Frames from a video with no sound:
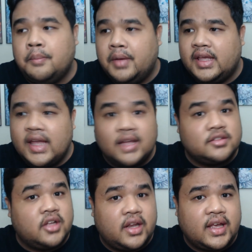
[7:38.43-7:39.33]
But yeah,
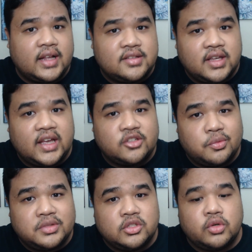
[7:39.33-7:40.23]
that's all I got to say, guys.
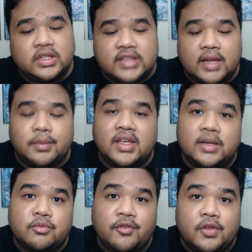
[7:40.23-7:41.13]
Hope you enjoyed this Anime
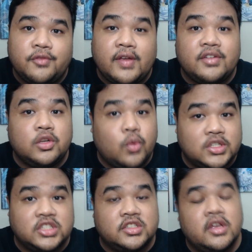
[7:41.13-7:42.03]
Kingdom review. If you have any
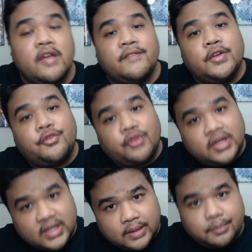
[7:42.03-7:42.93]
questions, feel
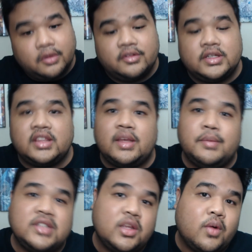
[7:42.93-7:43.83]
free to comment below. There's anything I
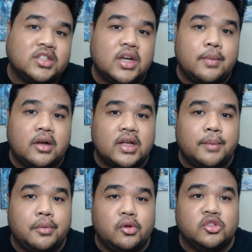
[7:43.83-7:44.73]
missed and you want to talk about,
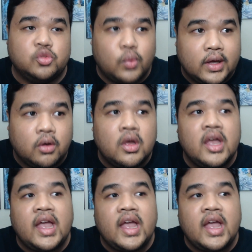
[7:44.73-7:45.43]
comment below as well.